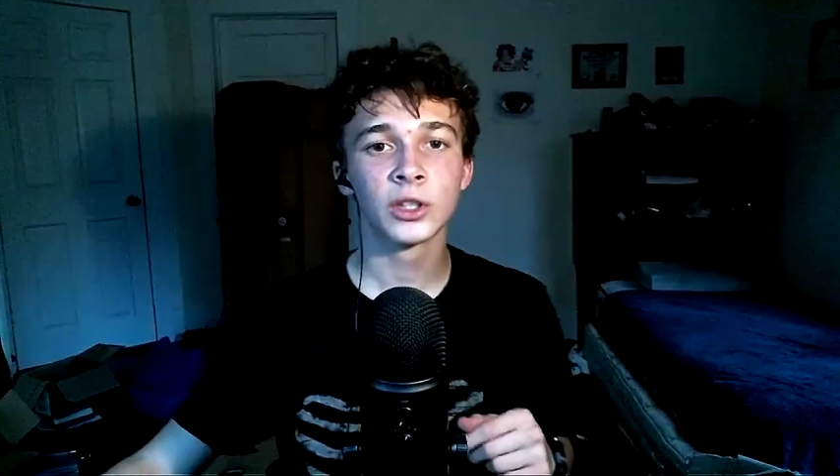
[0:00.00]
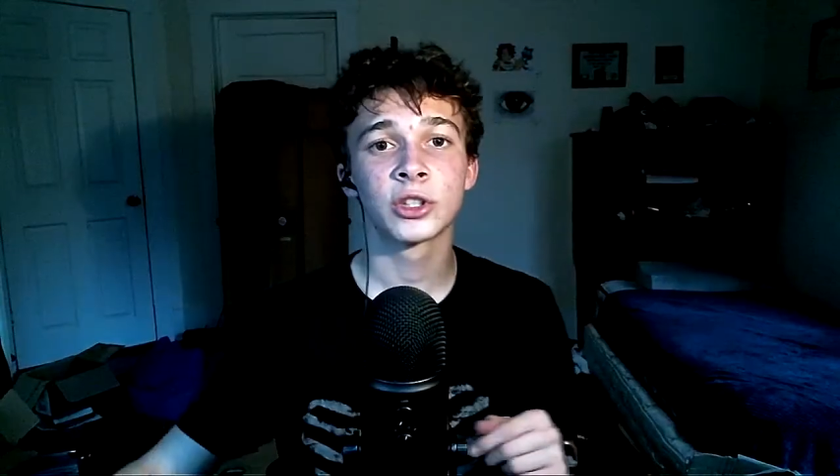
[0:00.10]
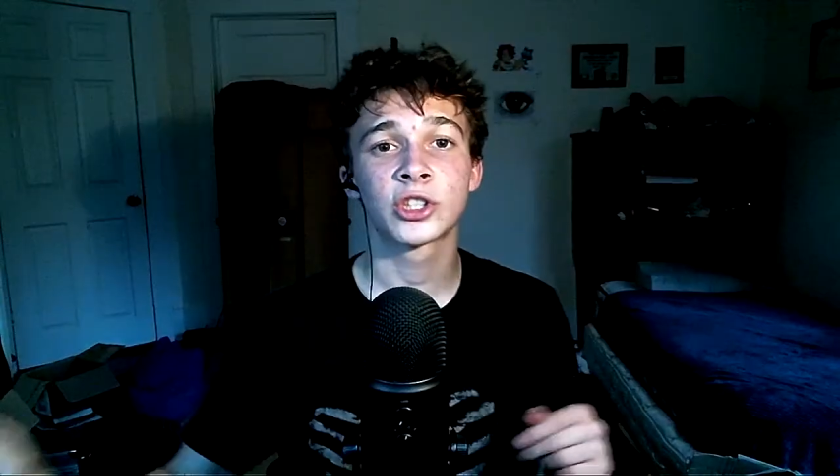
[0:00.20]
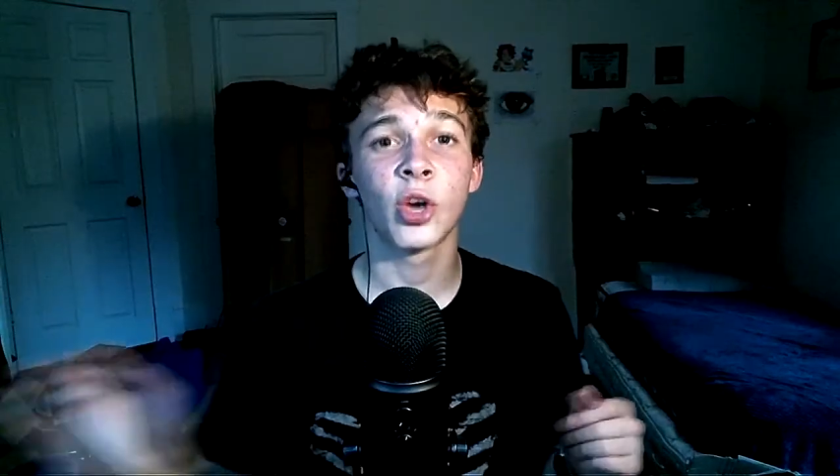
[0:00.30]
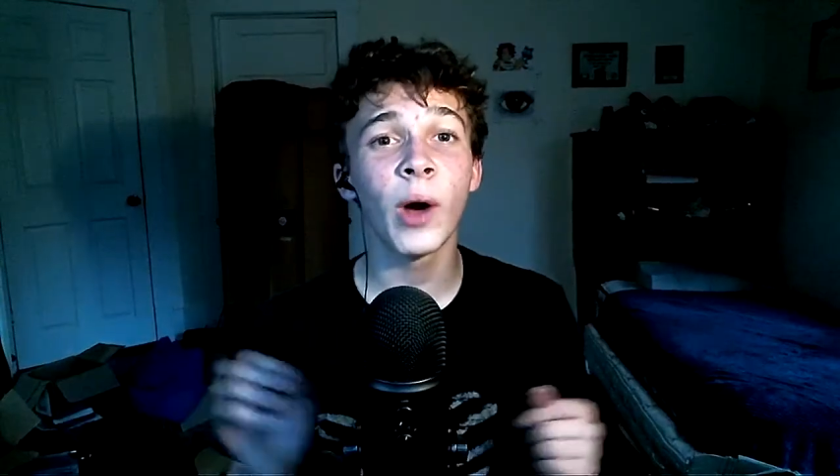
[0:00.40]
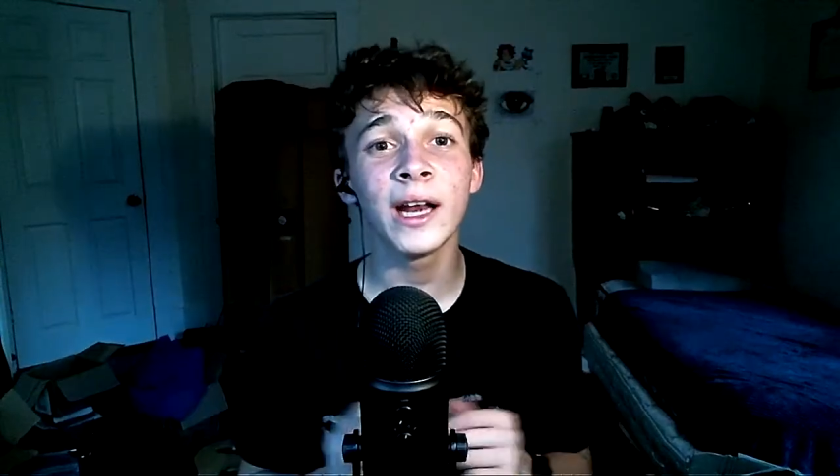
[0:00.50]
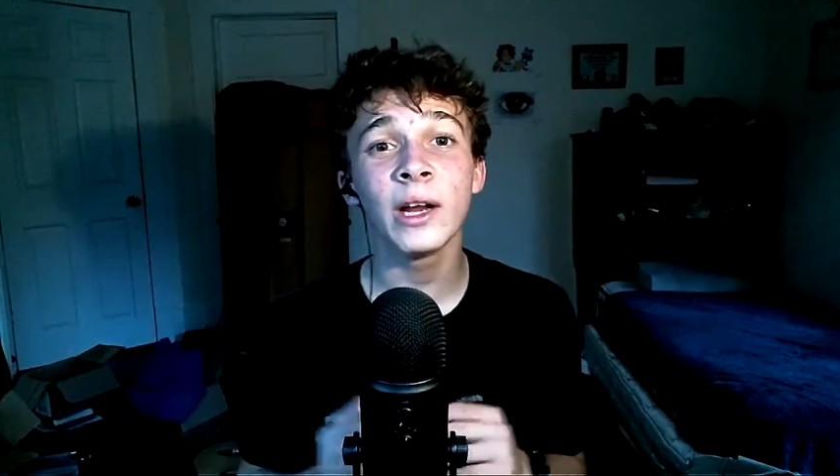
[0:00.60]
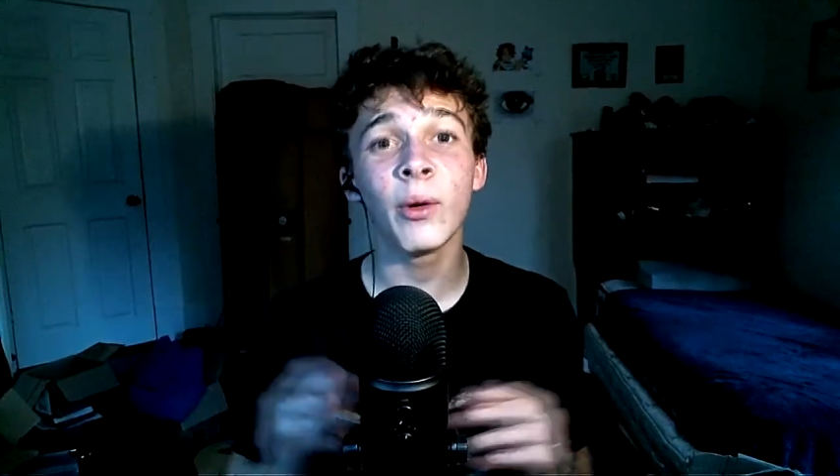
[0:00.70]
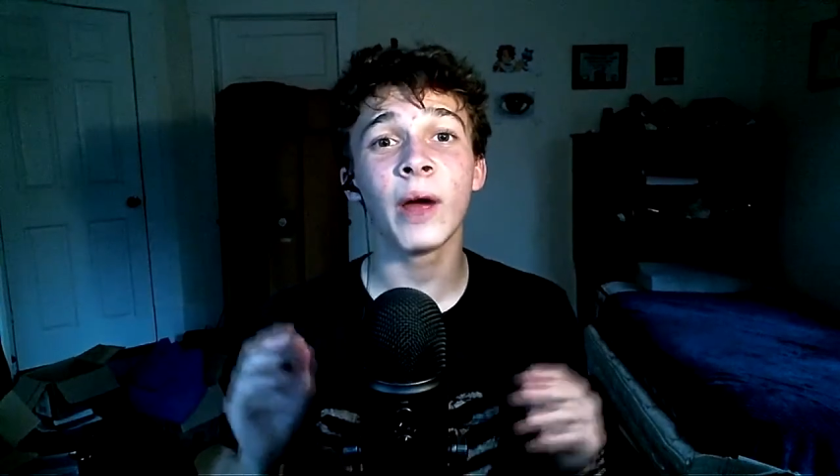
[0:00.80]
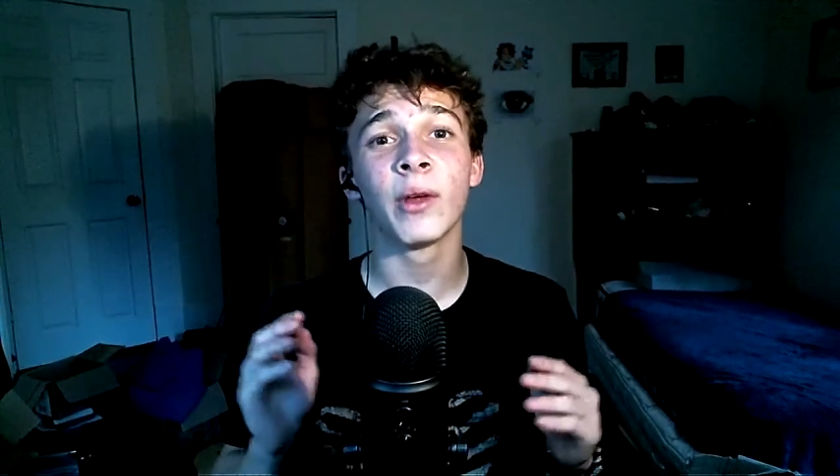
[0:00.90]
So
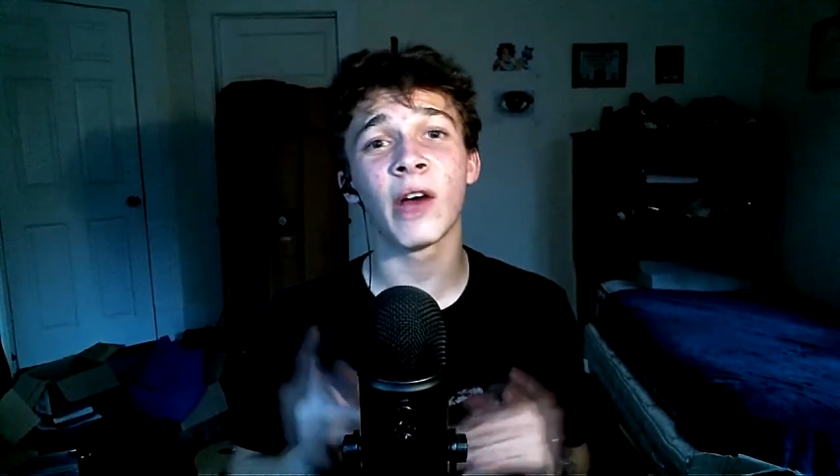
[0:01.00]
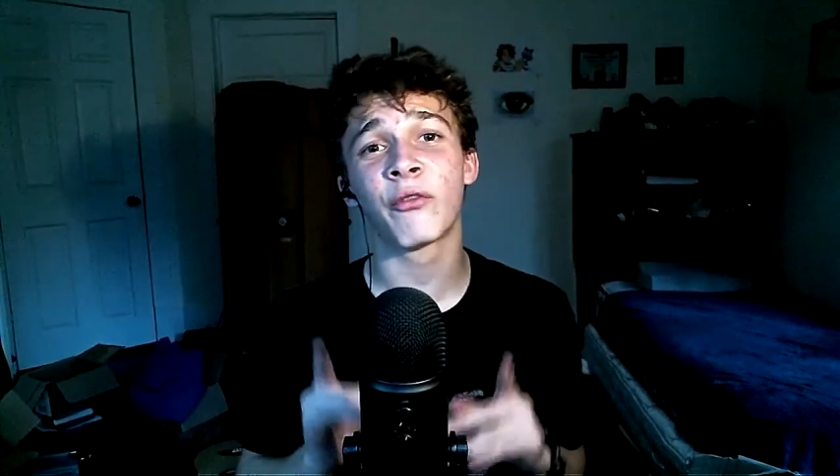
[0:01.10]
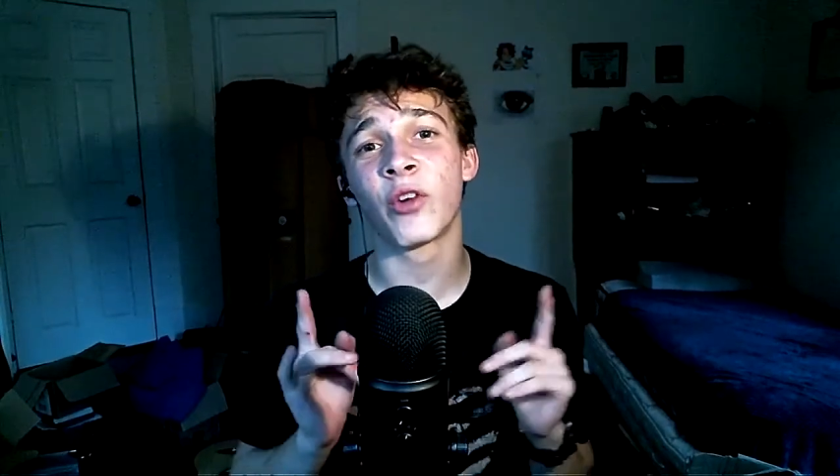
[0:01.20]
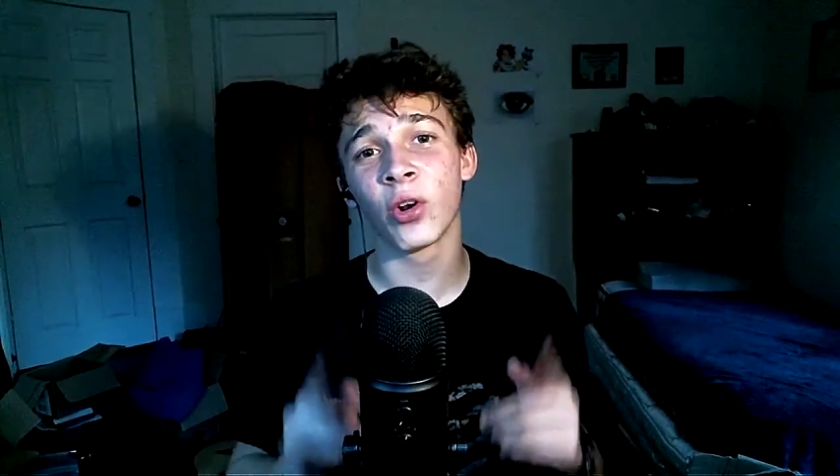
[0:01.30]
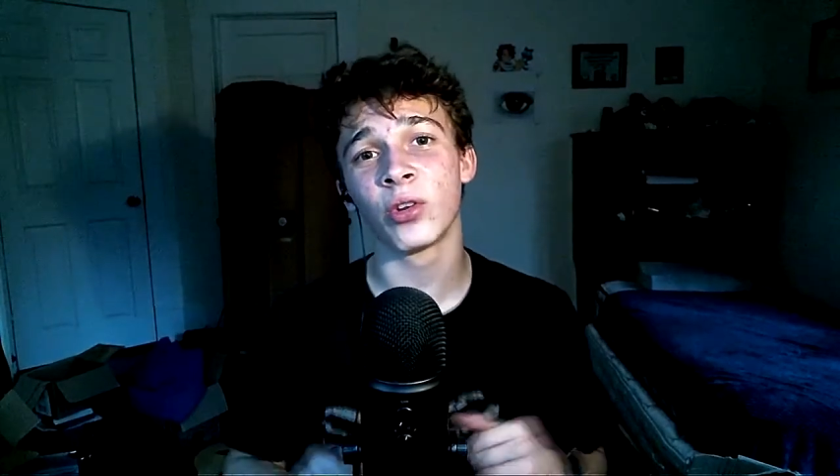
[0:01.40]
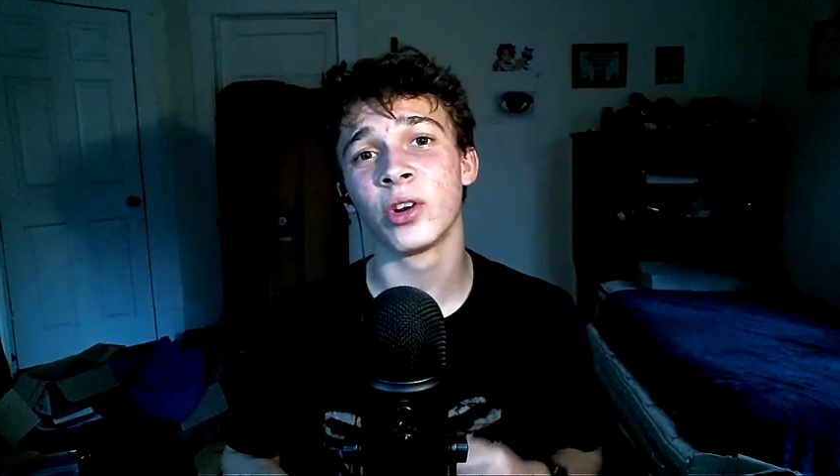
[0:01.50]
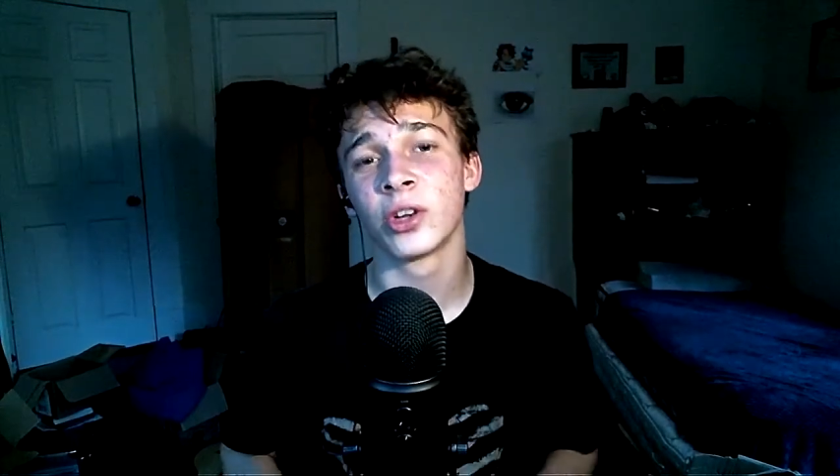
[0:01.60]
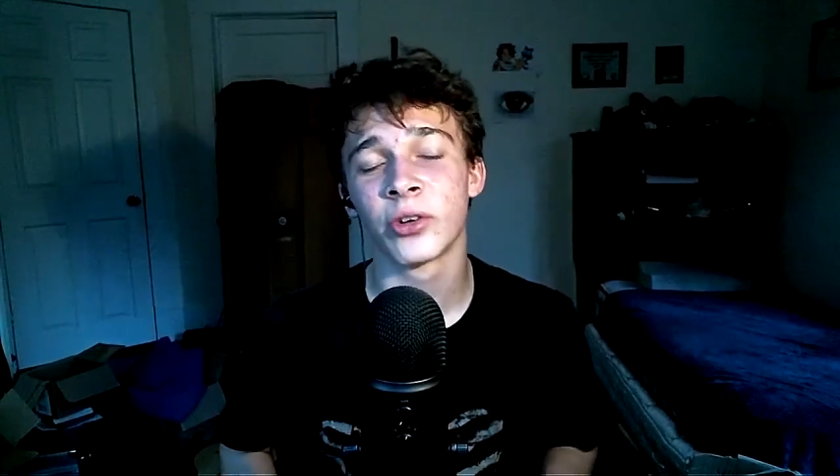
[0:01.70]
anyway, without further ado,